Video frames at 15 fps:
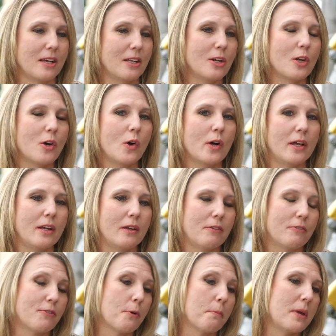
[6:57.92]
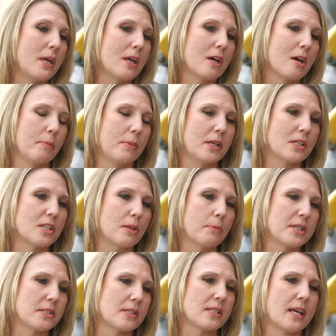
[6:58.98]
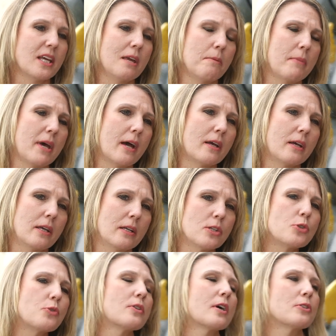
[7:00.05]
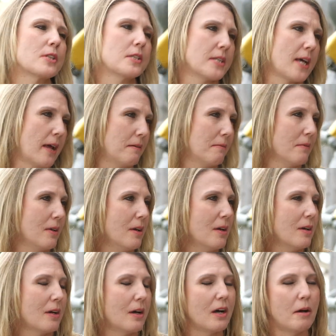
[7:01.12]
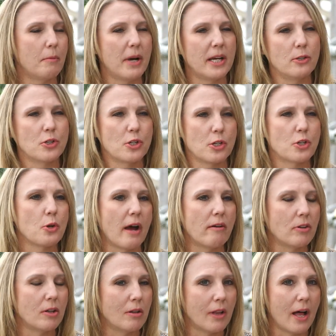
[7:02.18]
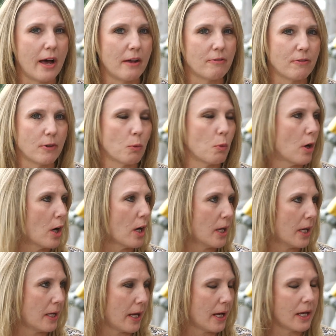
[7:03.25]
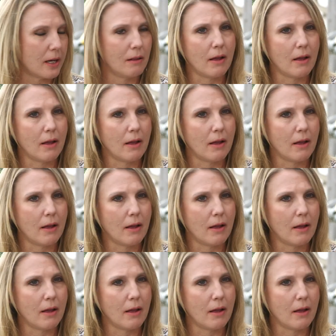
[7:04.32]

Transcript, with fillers: And you know, for me coming into the business, I came back in 2010. Um, I used to travel a lot for work, and I had a